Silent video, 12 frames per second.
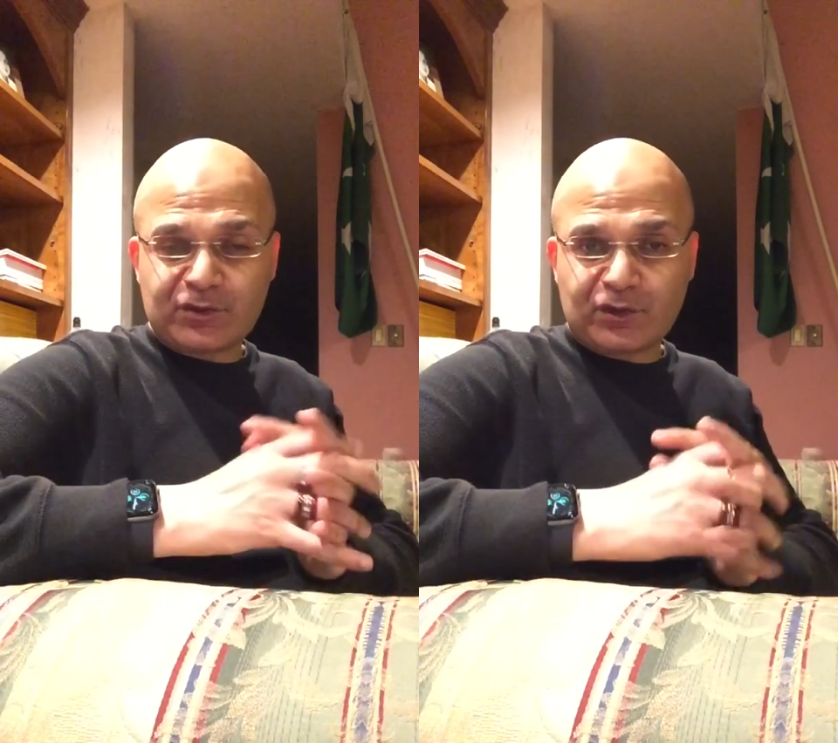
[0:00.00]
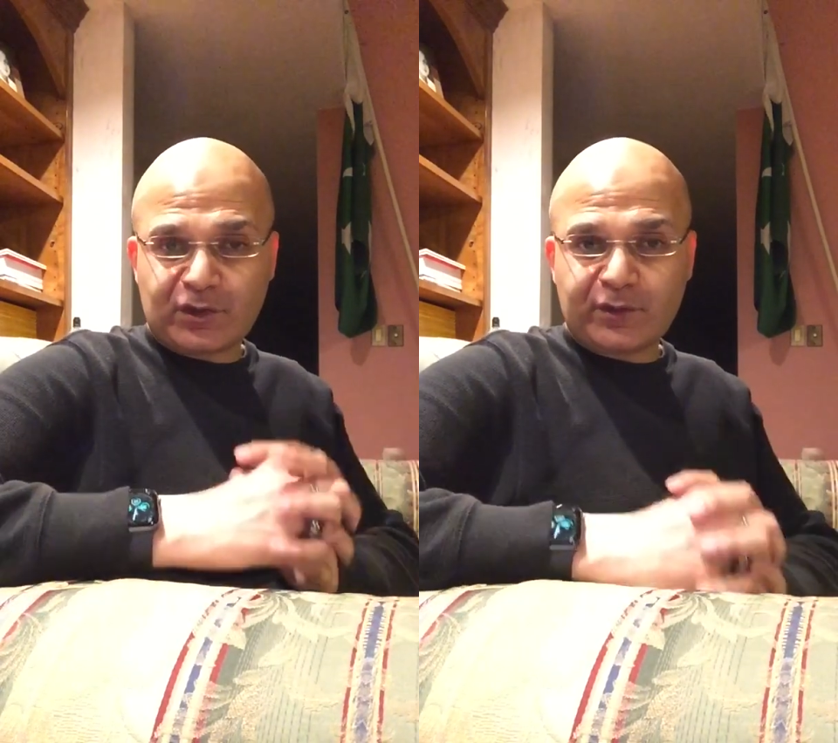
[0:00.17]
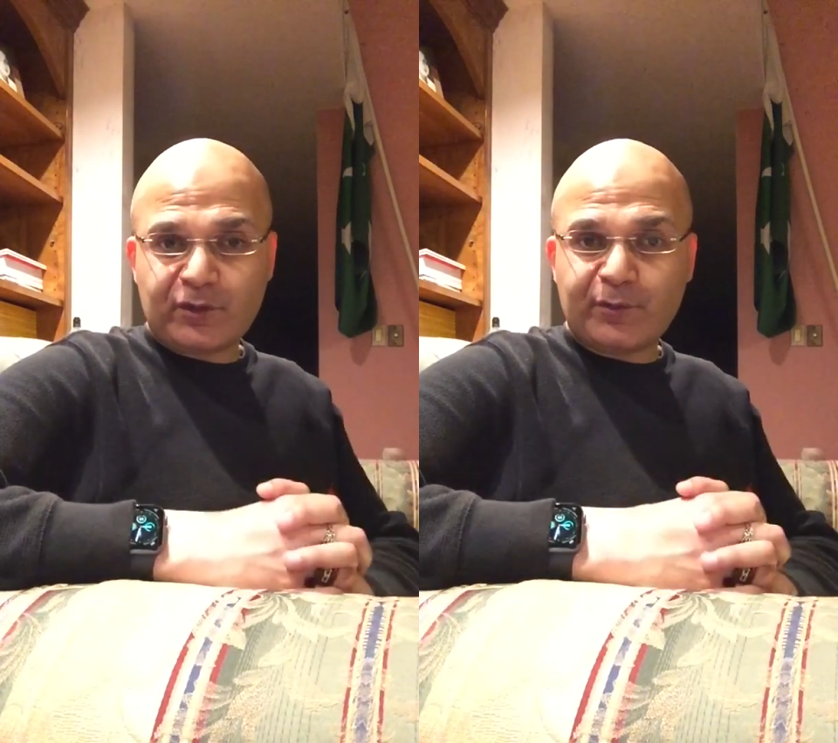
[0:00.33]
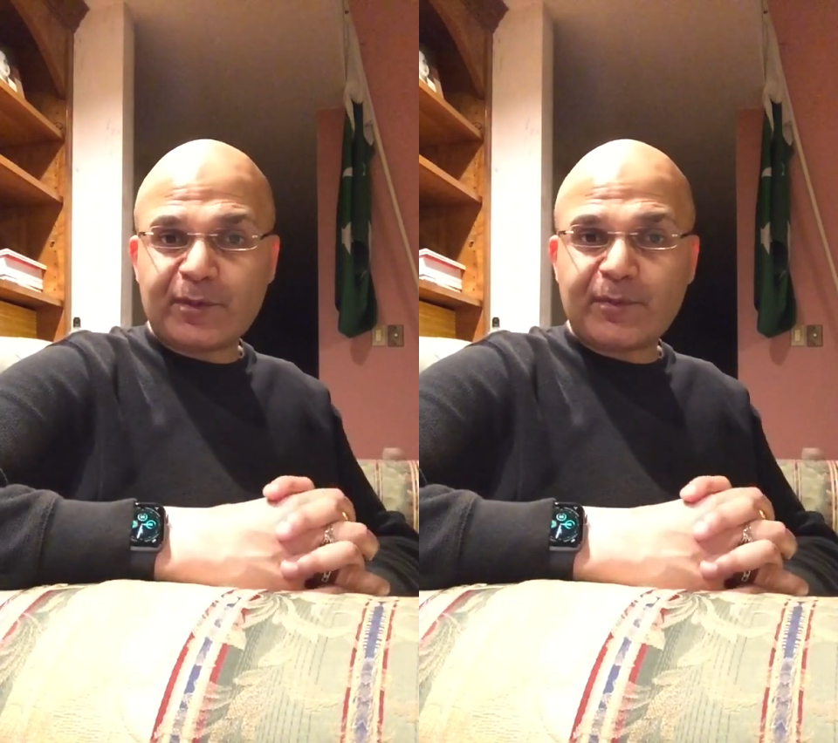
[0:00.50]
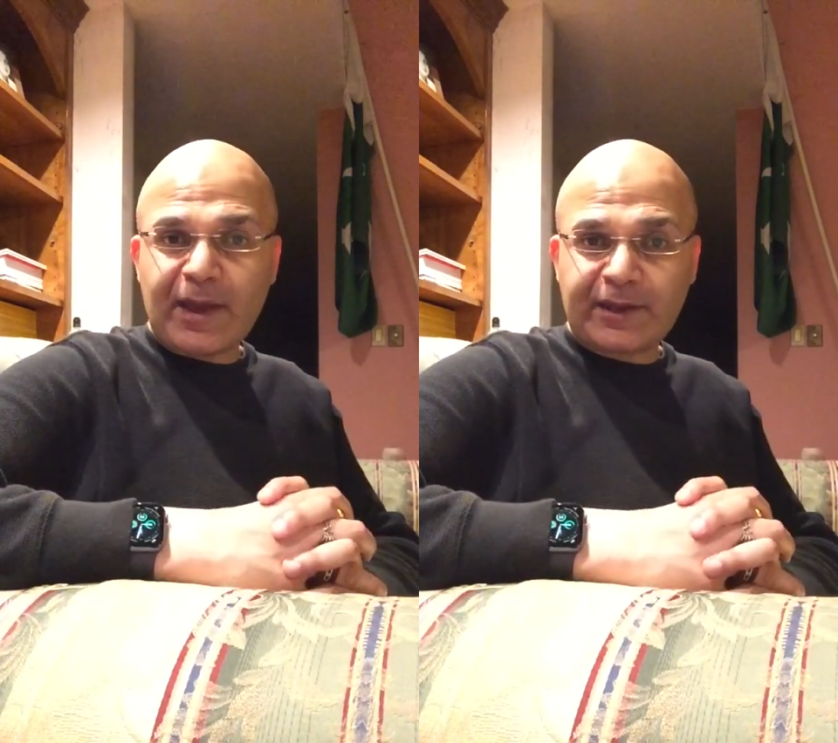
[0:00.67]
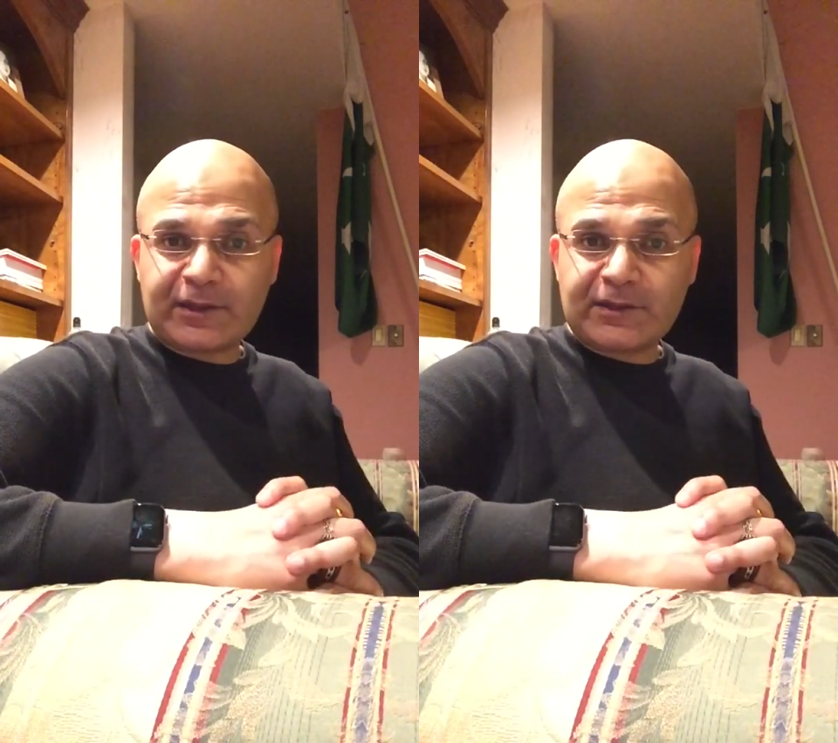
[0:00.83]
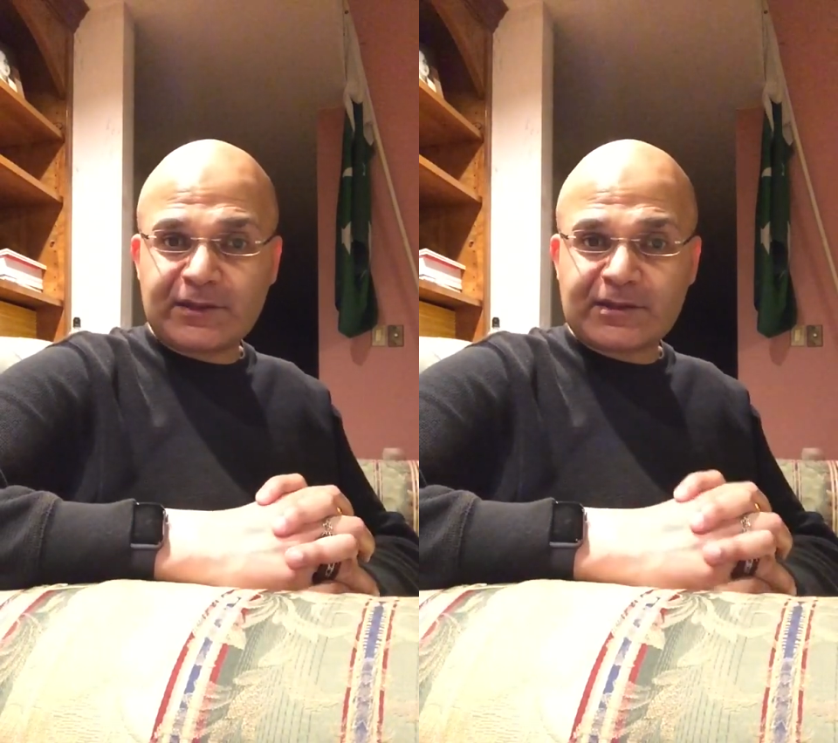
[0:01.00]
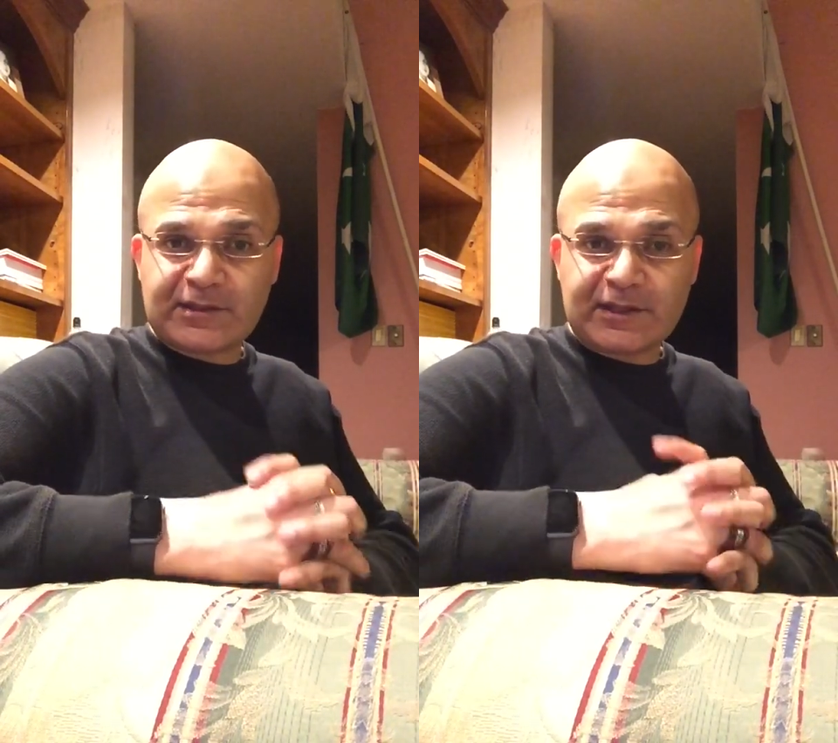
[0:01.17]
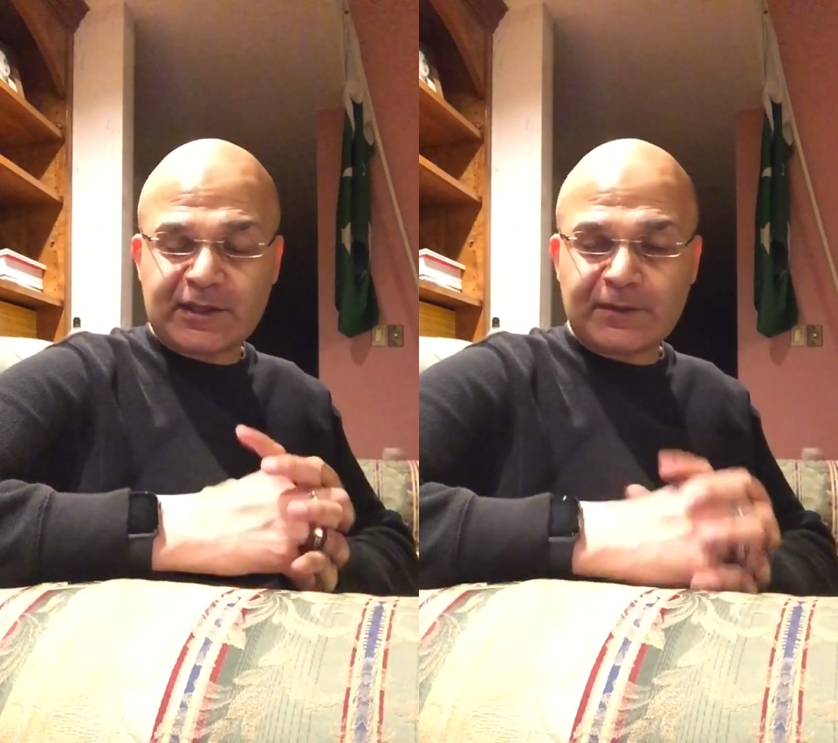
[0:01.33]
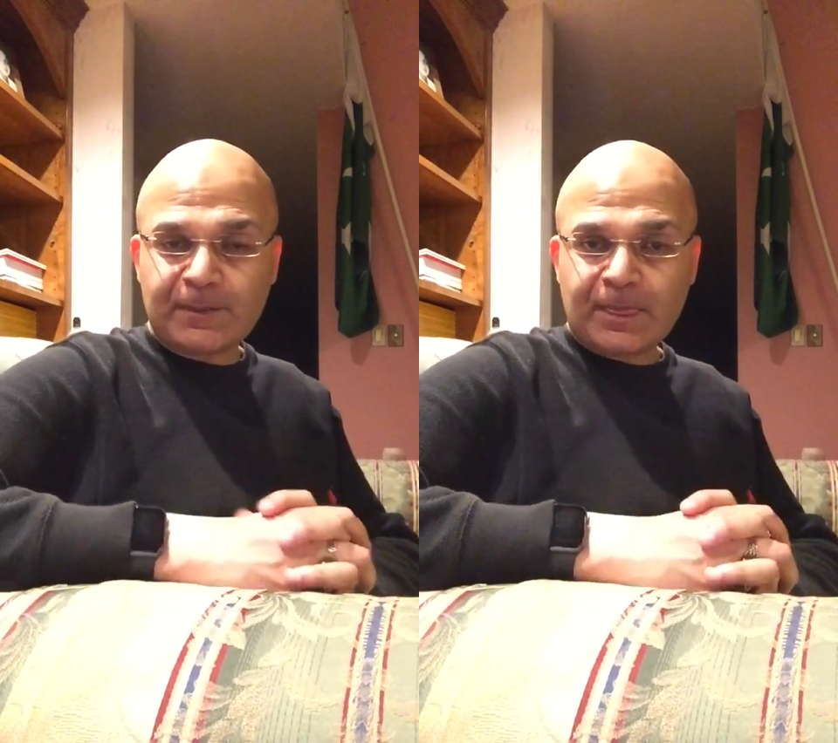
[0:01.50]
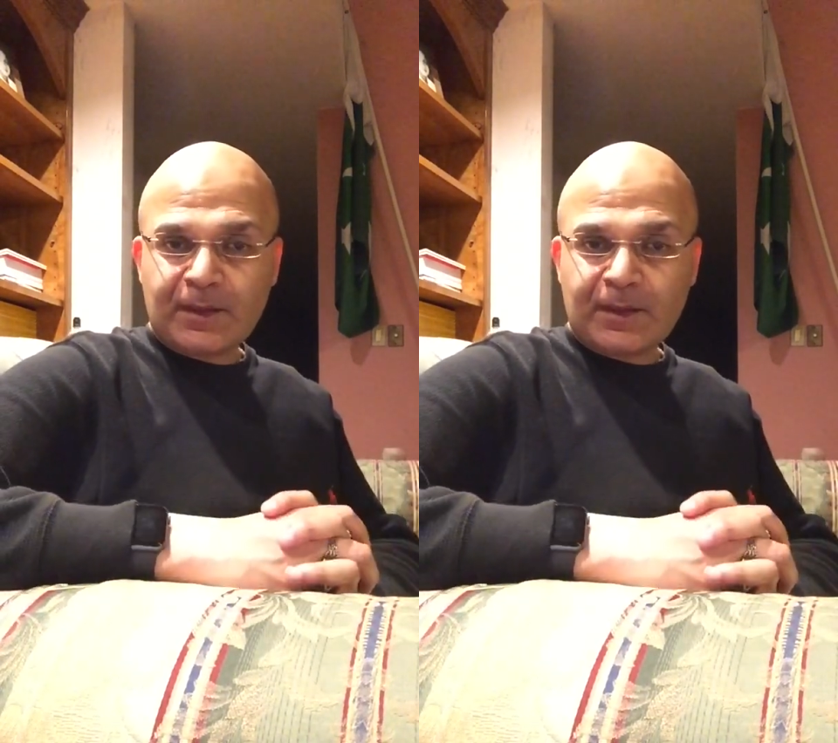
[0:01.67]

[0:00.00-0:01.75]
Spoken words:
you'll be back into the city